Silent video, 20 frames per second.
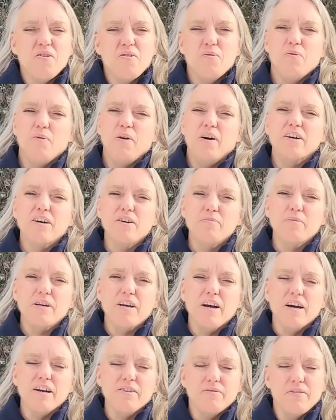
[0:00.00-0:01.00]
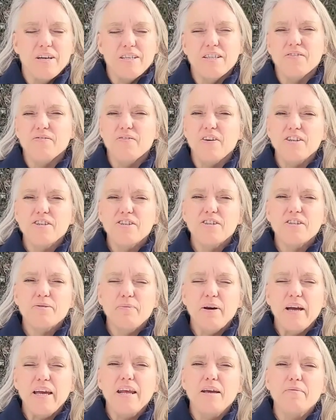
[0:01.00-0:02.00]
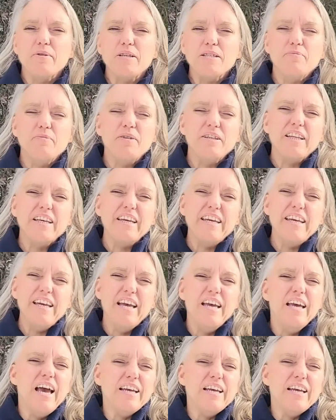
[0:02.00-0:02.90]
Welcome to Garden Wise Adventures. My name is Malie,